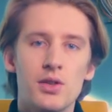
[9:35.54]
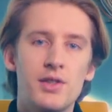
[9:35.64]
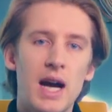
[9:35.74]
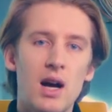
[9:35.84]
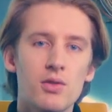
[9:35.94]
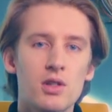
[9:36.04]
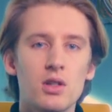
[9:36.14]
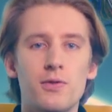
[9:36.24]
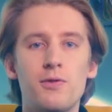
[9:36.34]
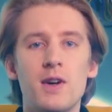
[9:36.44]
DAOs
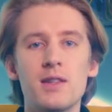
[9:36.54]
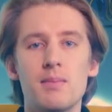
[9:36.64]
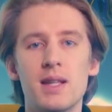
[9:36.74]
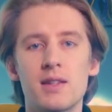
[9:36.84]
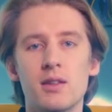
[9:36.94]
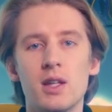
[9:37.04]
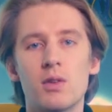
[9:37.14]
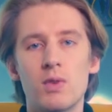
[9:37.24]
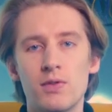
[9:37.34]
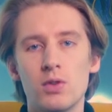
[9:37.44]
could fundamentally
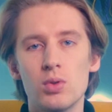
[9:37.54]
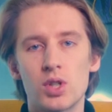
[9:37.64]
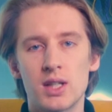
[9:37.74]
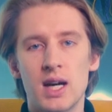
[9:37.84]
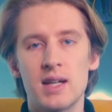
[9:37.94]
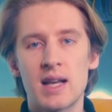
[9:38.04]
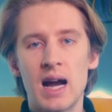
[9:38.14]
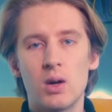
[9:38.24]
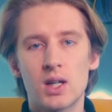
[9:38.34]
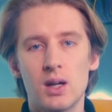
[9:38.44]
revolutionize
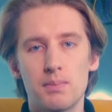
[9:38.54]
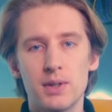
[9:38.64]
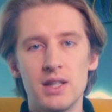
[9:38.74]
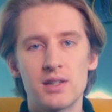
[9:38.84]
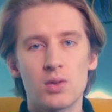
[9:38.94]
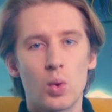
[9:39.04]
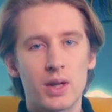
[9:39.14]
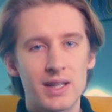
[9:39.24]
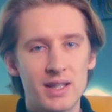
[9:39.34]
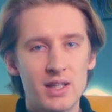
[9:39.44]
how companies,
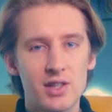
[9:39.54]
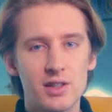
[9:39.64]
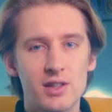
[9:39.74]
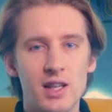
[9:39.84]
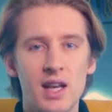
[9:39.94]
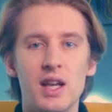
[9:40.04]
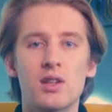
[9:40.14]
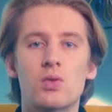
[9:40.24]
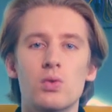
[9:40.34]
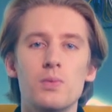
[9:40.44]
organizations,
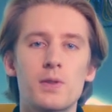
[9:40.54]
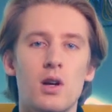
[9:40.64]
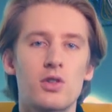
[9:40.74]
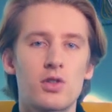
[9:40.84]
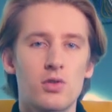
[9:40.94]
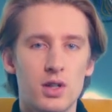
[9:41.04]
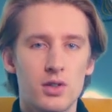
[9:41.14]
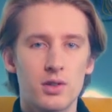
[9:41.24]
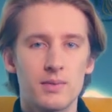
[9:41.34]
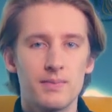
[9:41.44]
and groups are
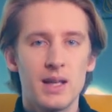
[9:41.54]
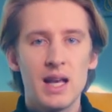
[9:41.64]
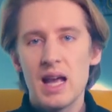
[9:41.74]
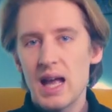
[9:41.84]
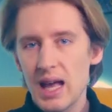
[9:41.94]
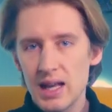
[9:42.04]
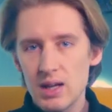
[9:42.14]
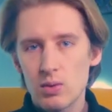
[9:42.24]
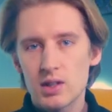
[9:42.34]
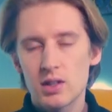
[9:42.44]
structured.
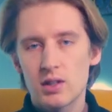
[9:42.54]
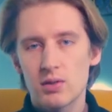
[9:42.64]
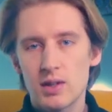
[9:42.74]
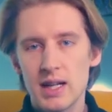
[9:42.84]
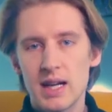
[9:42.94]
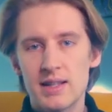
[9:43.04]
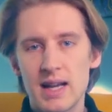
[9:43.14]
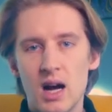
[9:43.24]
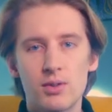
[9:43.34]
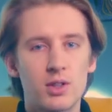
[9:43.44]
Anyone can create a
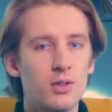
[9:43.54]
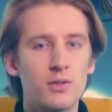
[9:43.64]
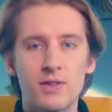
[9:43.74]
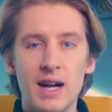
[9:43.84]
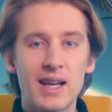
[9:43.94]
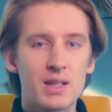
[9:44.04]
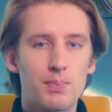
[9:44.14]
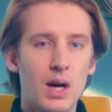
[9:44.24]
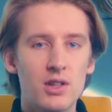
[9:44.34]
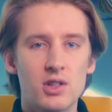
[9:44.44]
DAO to finance
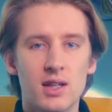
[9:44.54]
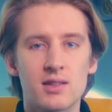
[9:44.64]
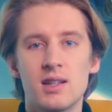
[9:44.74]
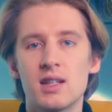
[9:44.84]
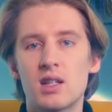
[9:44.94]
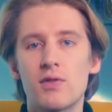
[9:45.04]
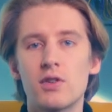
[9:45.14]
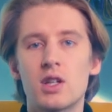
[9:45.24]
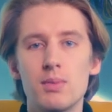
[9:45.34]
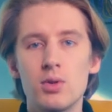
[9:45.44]
projects,
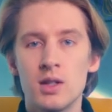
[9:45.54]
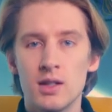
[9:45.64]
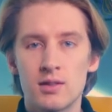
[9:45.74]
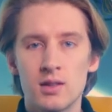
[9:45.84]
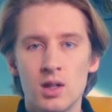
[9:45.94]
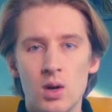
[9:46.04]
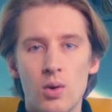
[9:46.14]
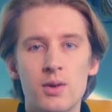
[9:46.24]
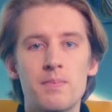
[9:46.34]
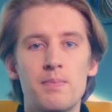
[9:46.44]
govern communities,
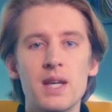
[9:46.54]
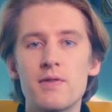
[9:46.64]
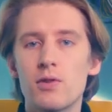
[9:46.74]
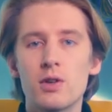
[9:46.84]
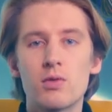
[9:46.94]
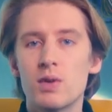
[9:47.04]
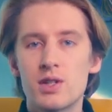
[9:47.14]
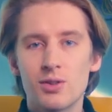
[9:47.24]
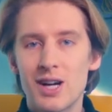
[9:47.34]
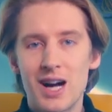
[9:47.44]
or to bid for an
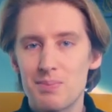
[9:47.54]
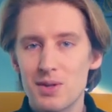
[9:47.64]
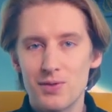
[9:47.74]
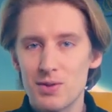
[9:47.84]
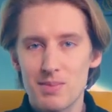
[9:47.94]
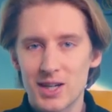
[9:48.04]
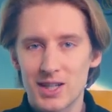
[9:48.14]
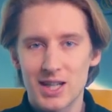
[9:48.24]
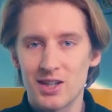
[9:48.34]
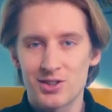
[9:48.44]
original copy of the
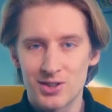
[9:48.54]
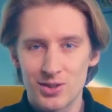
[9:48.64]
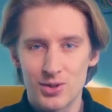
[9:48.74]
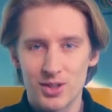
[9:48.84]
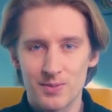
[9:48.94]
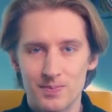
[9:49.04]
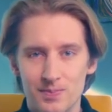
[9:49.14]
American Constitution.